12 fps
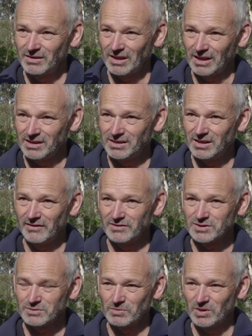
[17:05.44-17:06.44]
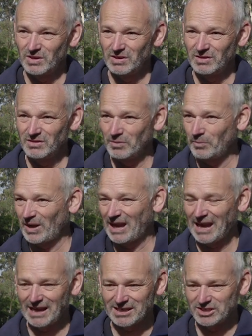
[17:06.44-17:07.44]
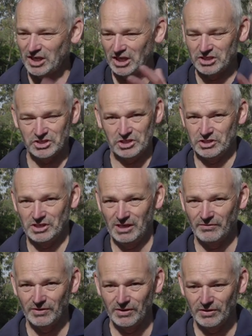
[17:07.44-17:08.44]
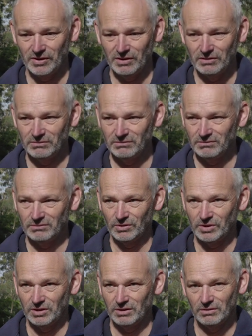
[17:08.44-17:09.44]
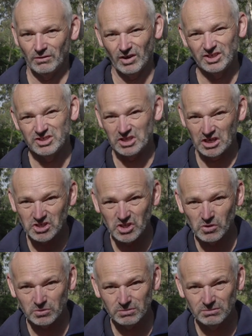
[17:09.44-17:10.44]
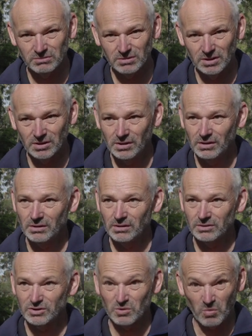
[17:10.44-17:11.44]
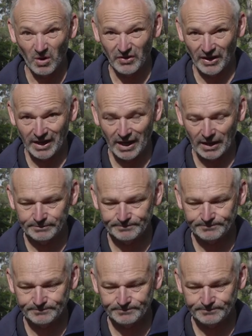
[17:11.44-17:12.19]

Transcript: that gives me the bark textures and everything looking identical to what they are.